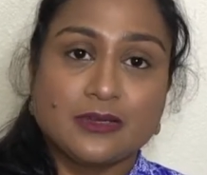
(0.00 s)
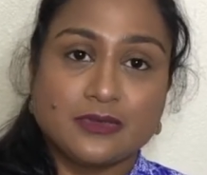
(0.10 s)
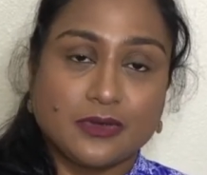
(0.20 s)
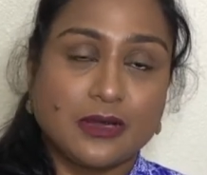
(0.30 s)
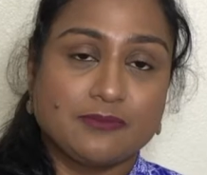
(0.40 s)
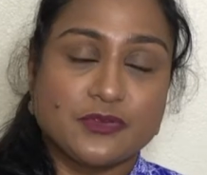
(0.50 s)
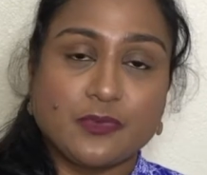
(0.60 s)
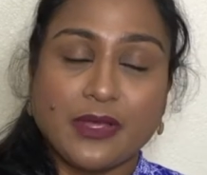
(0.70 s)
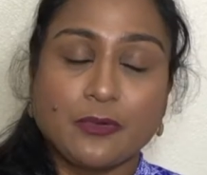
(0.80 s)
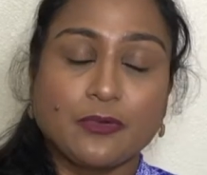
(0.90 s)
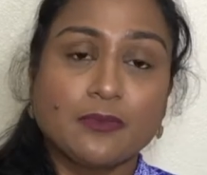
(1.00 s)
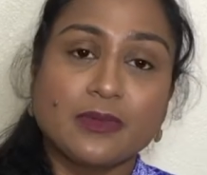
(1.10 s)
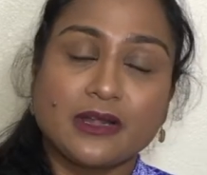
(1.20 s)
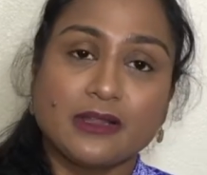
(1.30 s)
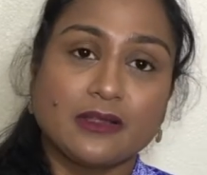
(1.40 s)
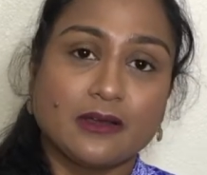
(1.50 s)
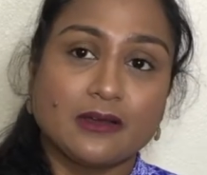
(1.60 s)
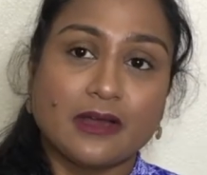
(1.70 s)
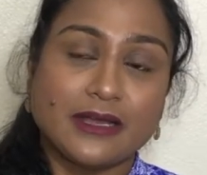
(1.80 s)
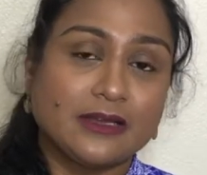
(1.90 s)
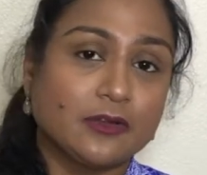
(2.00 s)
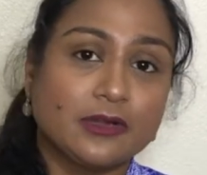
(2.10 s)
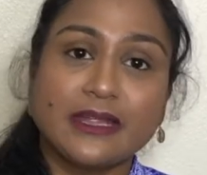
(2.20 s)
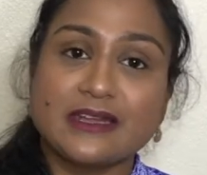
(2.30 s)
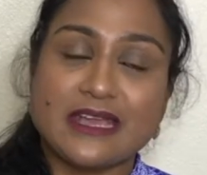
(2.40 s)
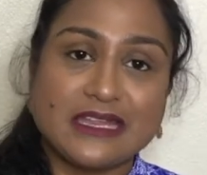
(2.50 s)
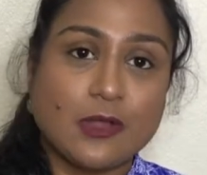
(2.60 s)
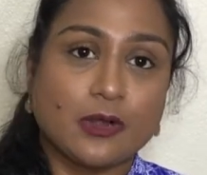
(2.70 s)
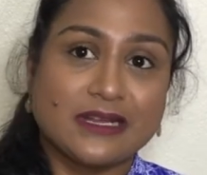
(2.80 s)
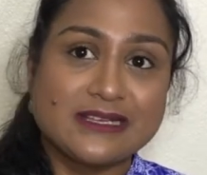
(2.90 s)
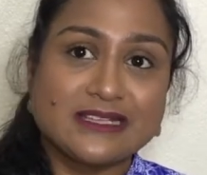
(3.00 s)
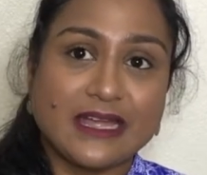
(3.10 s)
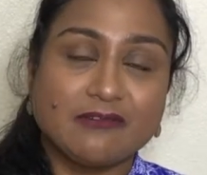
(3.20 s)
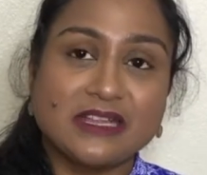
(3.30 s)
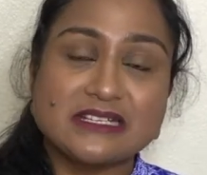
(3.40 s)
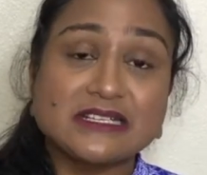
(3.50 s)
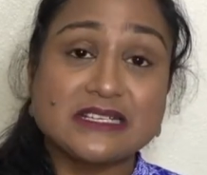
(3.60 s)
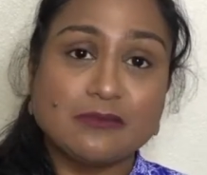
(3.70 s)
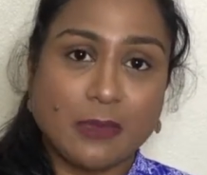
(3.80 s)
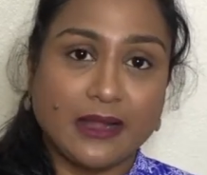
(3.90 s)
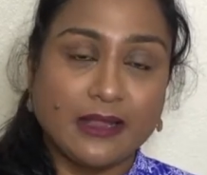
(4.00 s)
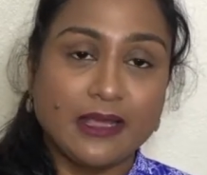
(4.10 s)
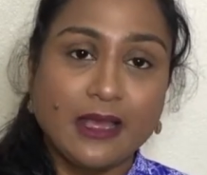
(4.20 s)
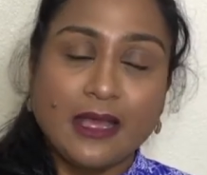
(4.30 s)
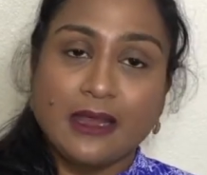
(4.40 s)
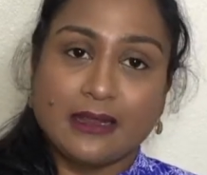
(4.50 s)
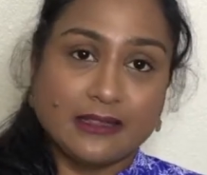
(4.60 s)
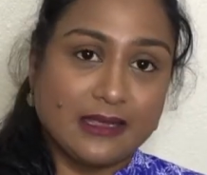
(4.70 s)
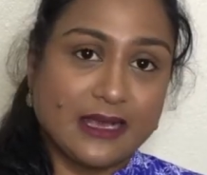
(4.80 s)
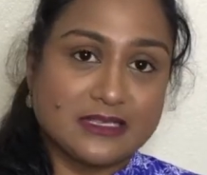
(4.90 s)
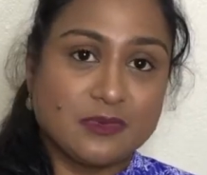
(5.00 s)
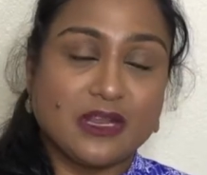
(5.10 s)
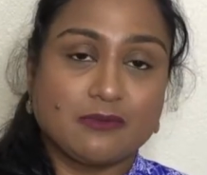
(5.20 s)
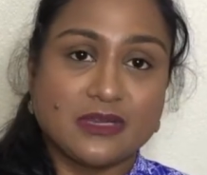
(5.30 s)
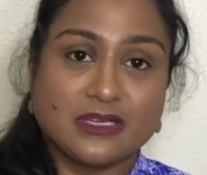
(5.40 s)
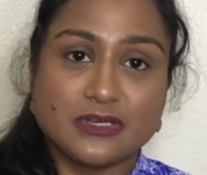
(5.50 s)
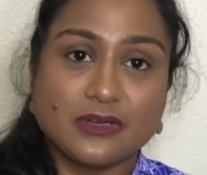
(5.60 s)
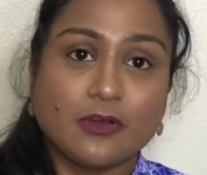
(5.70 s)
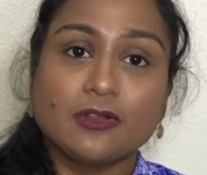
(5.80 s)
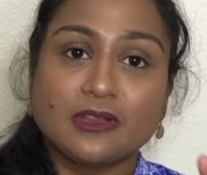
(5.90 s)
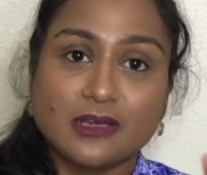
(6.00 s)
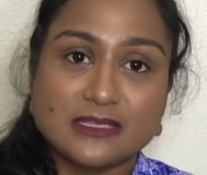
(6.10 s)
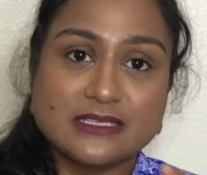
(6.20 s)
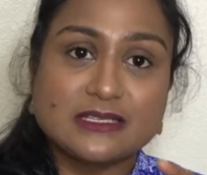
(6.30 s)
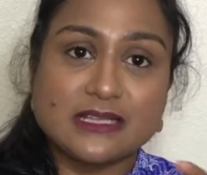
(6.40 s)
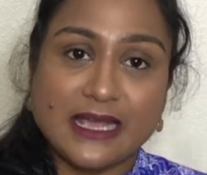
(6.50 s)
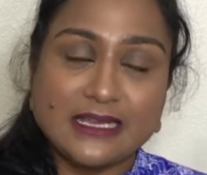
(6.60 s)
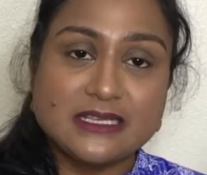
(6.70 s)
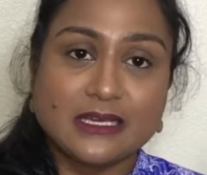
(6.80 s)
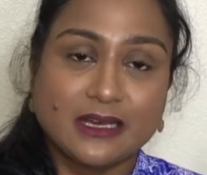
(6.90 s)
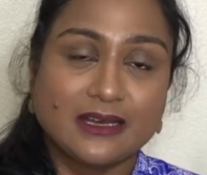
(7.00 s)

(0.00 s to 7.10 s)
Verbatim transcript: to come to my home but uh, I did not get any orders. I waited till Monday. Nothing has been updated on the site.